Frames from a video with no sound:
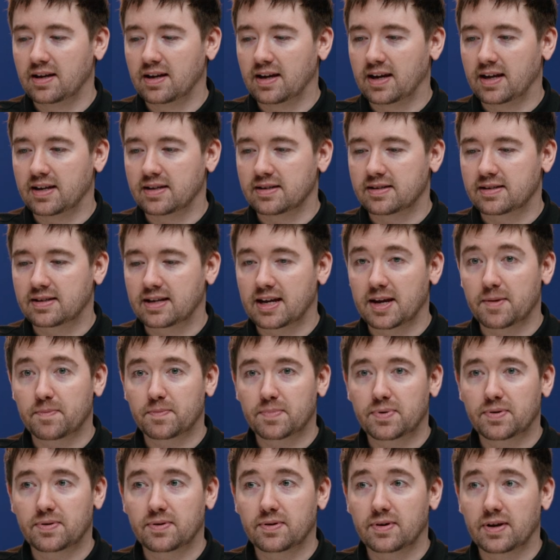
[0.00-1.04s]
and
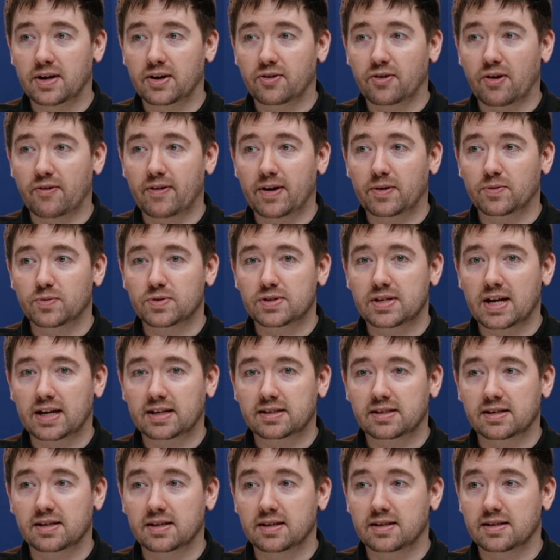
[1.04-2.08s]
skip around
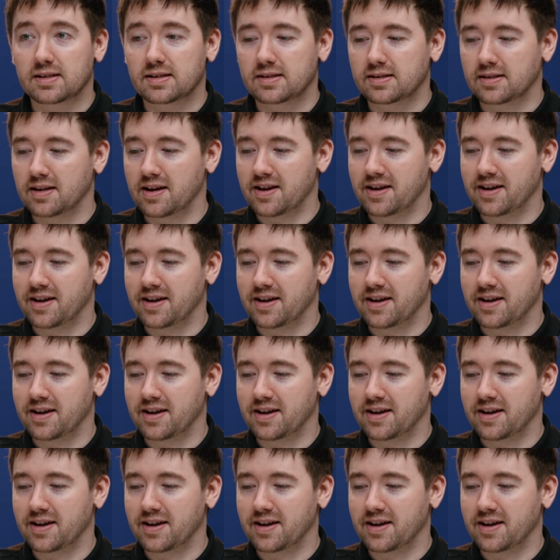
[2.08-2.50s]
sections.